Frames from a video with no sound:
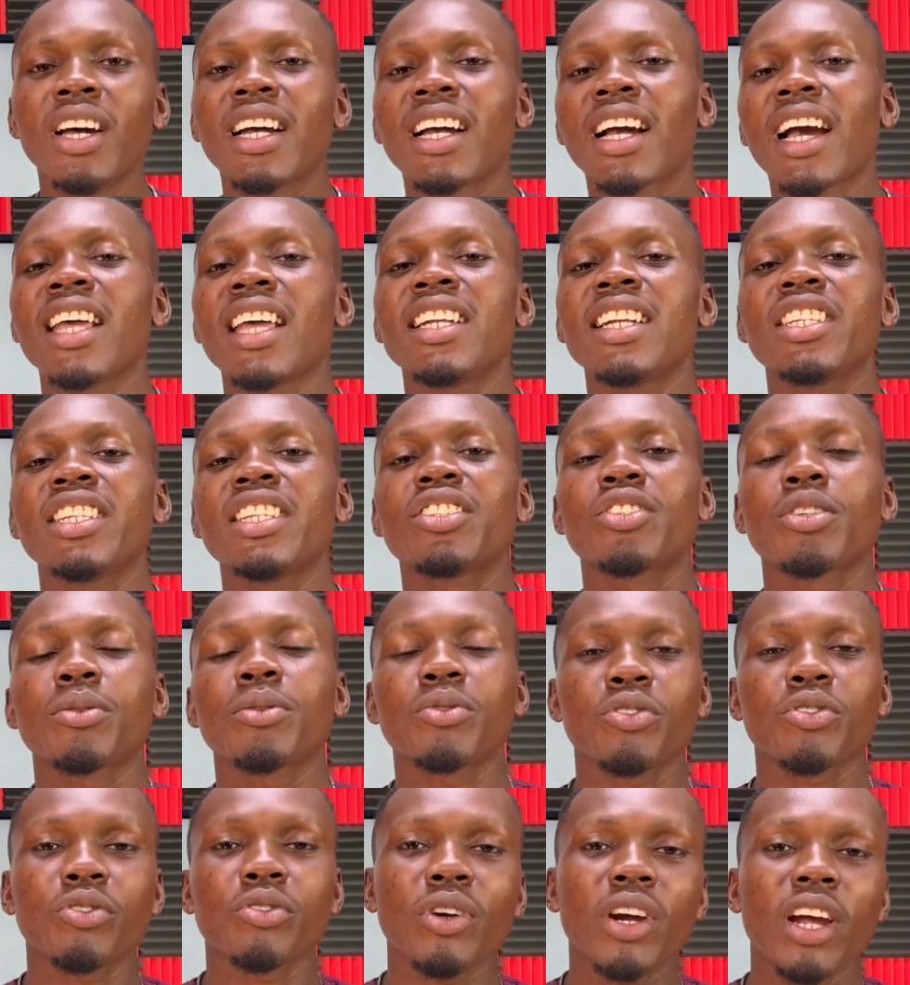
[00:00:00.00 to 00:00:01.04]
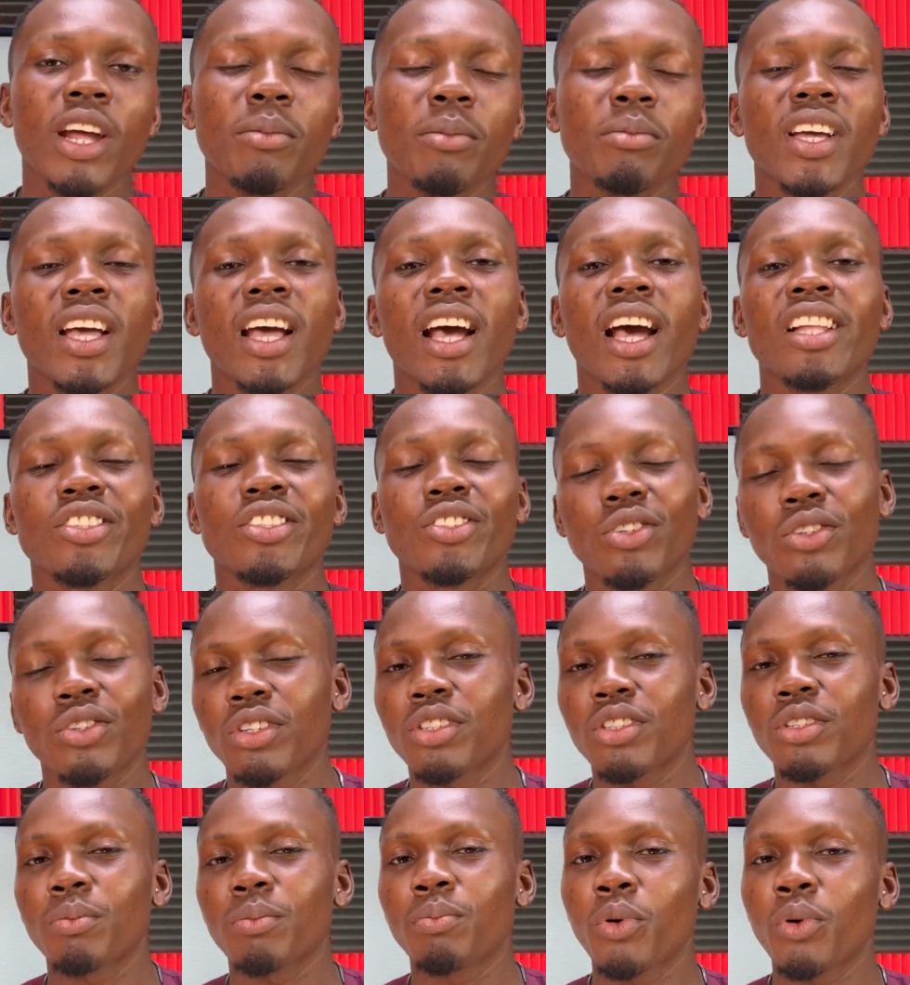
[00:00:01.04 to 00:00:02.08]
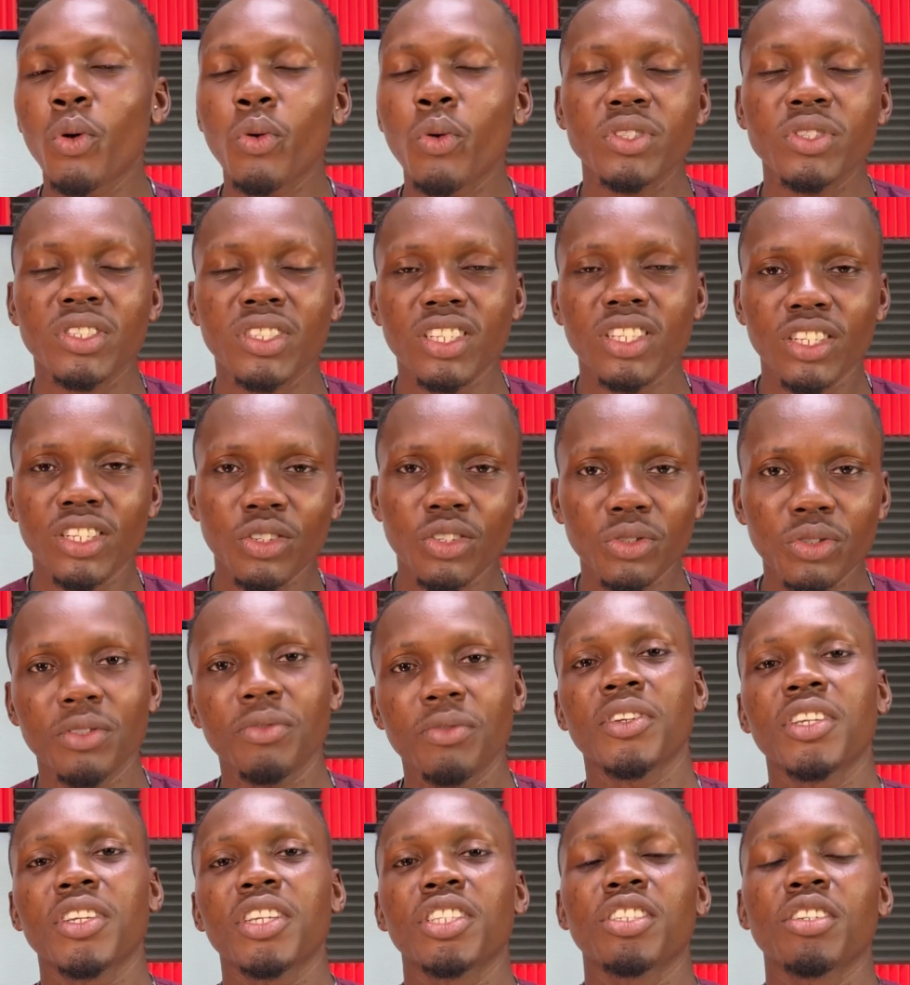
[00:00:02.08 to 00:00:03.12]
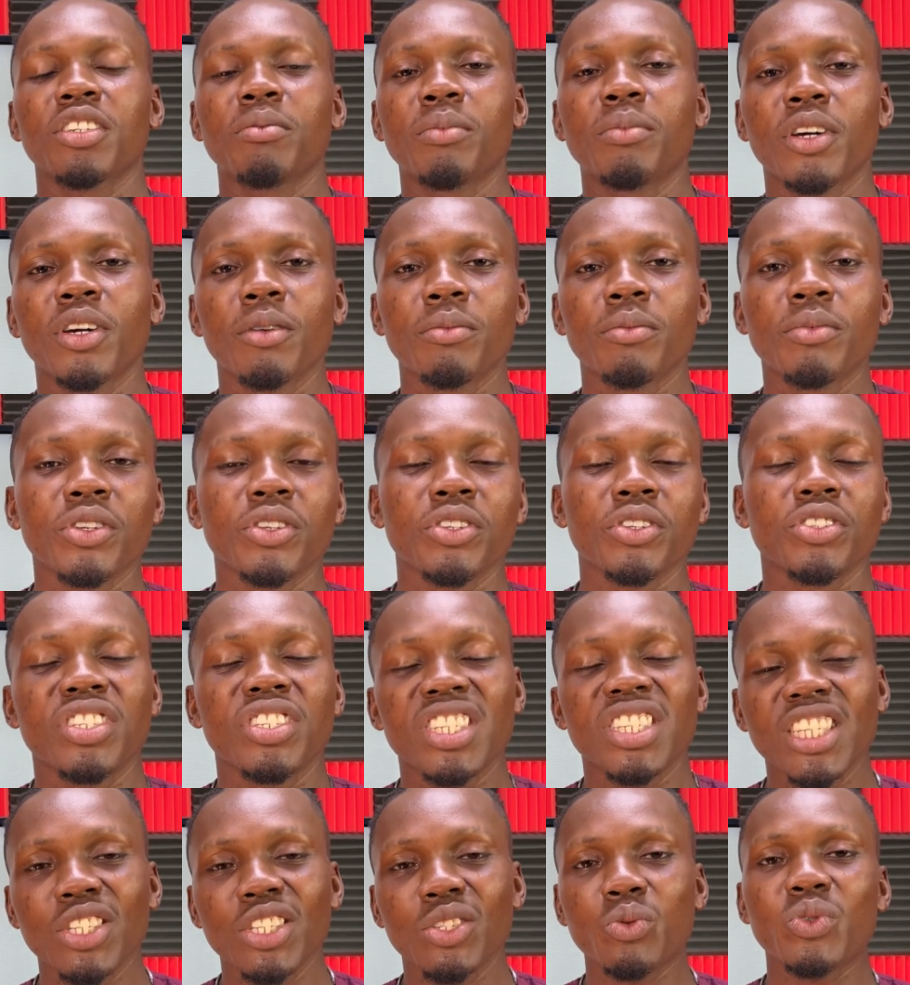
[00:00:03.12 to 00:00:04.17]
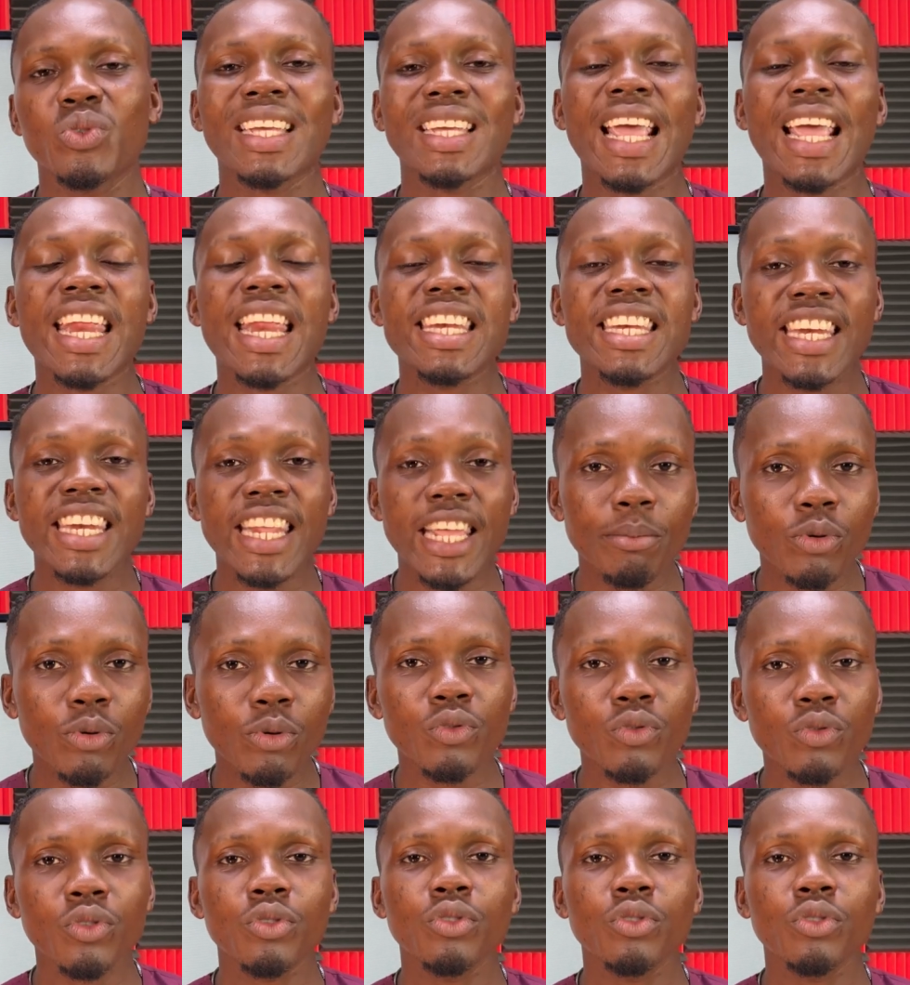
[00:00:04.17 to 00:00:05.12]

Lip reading: kindly subscribe and turn on the post notification bell, because this would enable